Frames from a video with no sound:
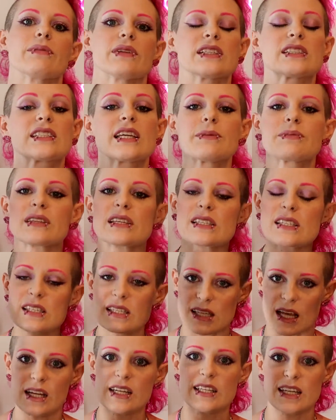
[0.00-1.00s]
Let's keep the
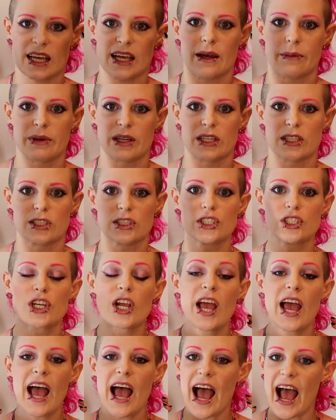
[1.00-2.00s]
sun damage
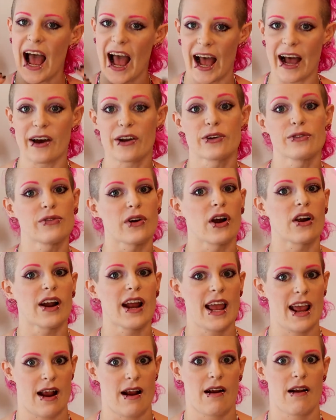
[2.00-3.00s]
out of our
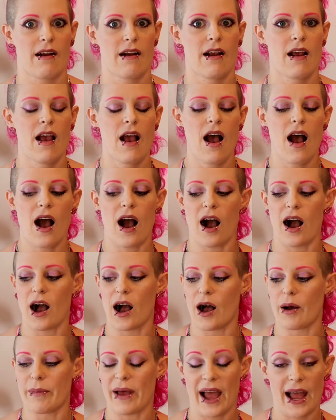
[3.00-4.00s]
hair.
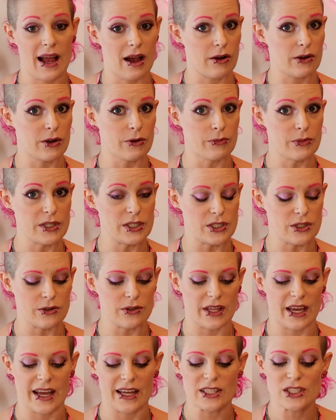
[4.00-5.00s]
How can we do
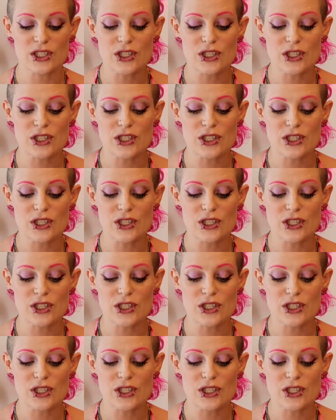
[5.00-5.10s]
that?